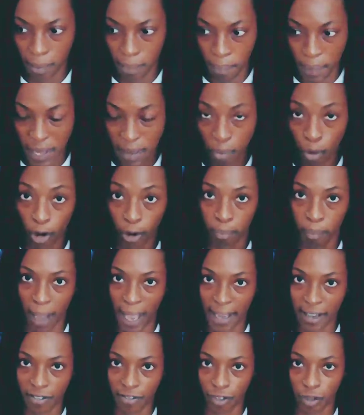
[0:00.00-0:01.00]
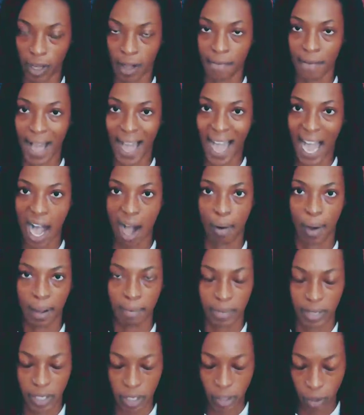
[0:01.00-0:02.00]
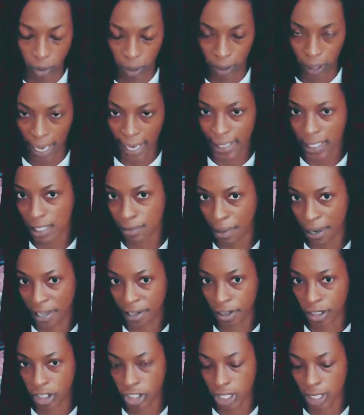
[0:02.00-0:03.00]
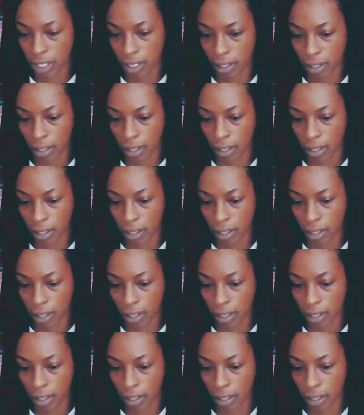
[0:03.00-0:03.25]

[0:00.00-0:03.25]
be more mindful of how I'm utilizing my energy,